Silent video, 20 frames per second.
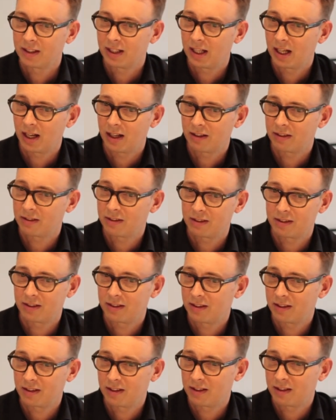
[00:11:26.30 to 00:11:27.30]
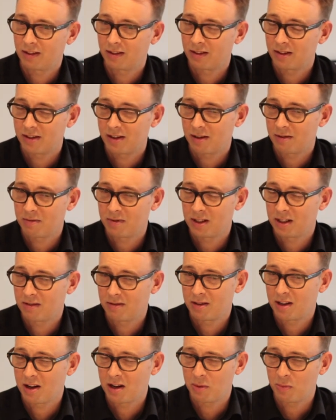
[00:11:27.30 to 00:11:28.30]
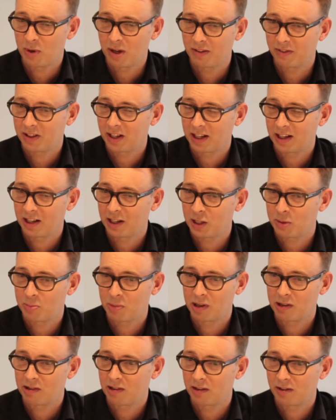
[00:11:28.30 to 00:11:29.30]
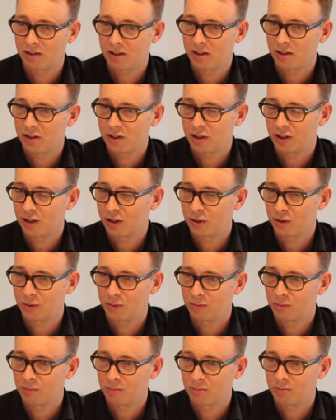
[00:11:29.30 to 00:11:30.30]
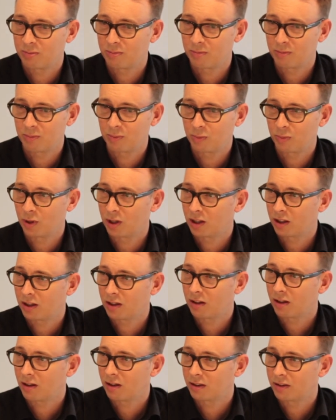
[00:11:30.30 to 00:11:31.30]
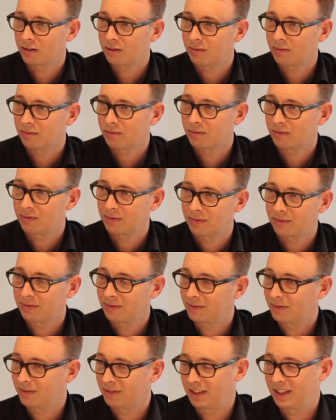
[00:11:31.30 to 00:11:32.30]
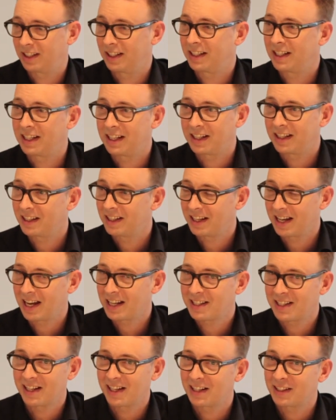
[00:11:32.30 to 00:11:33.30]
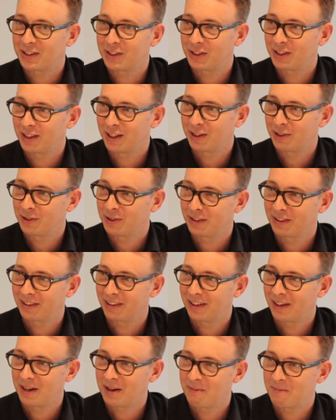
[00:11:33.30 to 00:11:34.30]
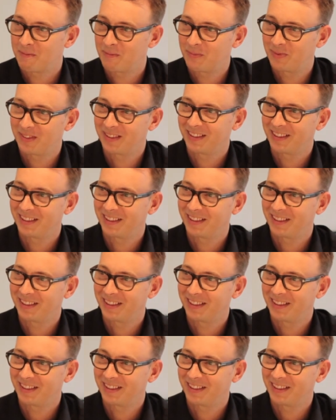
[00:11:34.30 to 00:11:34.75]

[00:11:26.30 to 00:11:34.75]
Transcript: yeah, it's, you can't, know, the only way of gaining experience is to work hard and get it, you know. Um,